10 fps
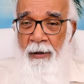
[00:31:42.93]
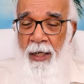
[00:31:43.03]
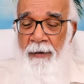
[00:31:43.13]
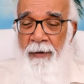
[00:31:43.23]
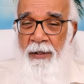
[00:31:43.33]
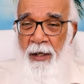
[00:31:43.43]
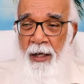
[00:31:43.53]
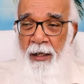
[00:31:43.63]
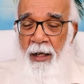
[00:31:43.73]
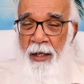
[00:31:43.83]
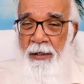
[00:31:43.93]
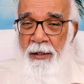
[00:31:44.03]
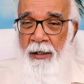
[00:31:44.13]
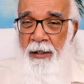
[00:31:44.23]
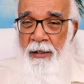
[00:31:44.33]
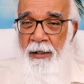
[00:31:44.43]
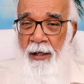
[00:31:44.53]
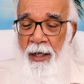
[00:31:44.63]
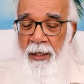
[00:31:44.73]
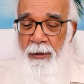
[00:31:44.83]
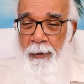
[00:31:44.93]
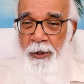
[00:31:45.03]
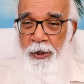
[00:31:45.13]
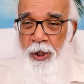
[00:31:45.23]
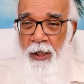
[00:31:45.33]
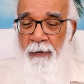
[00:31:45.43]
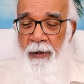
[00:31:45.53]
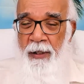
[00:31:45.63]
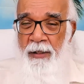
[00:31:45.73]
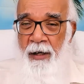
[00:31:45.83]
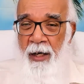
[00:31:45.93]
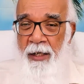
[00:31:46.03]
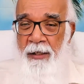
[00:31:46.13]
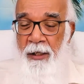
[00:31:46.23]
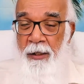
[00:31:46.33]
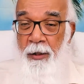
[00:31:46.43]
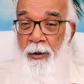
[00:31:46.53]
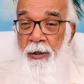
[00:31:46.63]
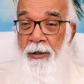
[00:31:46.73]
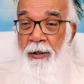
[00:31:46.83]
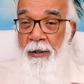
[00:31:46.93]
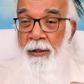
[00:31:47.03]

Leave aside likes and dislikes, but check what is right and good.